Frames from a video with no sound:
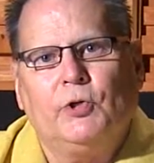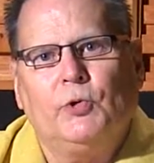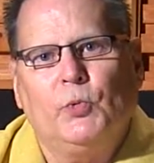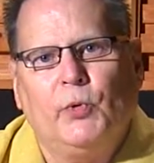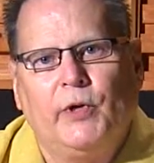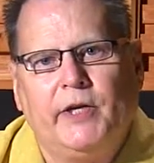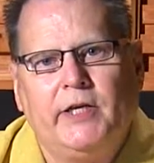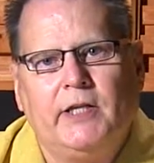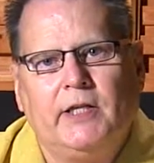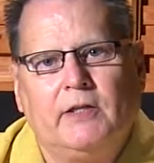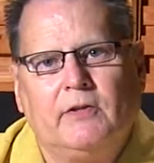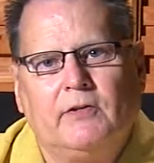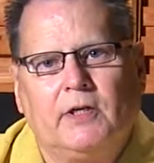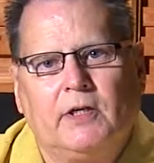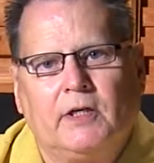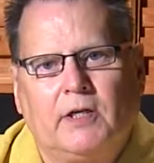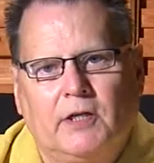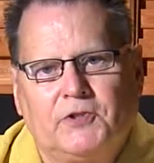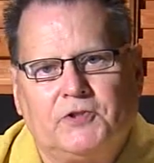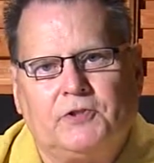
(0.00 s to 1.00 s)
greeting the
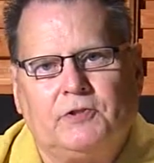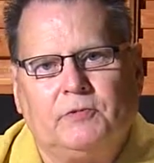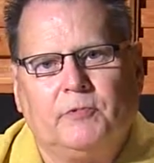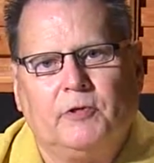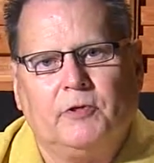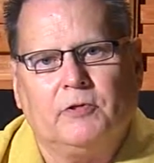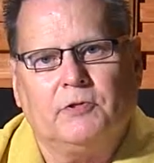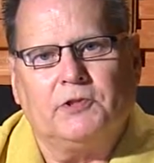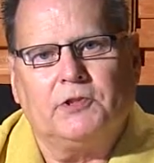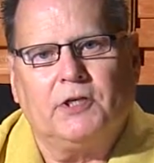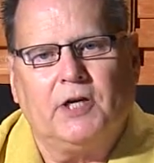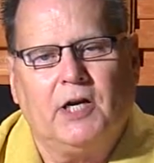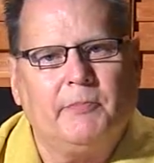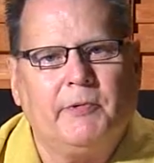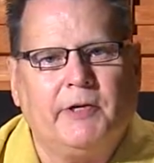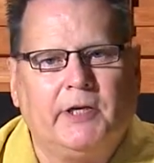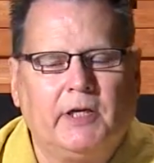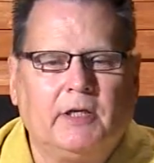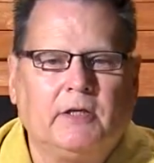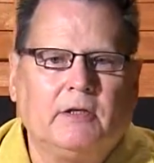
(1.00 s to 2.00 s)
customers
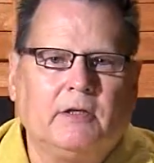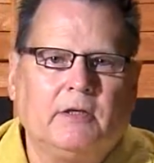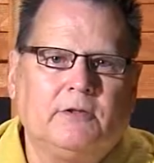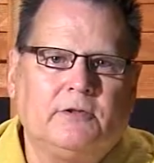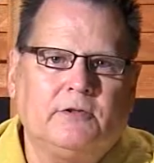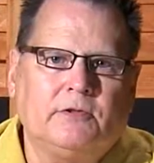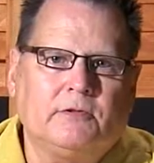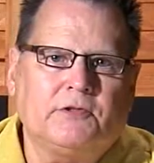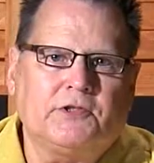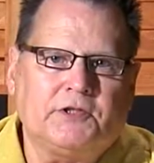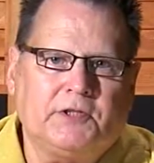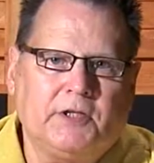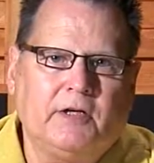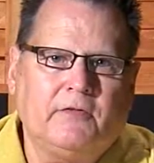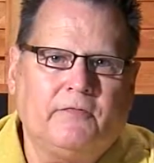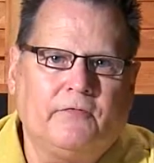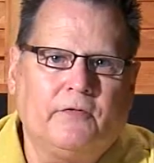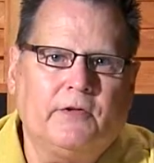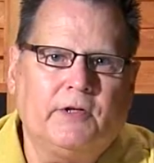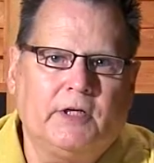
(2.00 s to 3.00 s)
coming in to
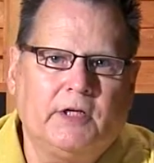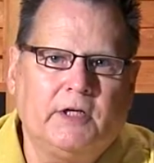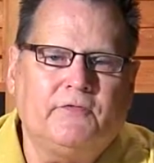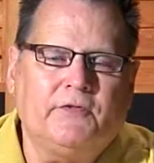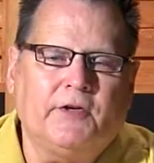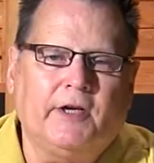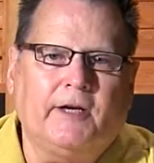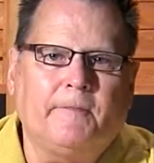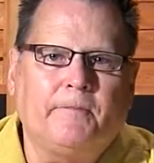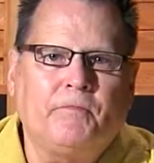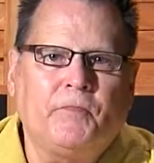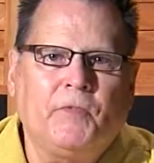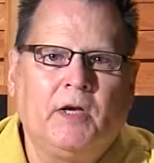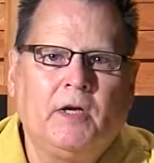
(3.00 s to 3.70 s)
stay for the evening.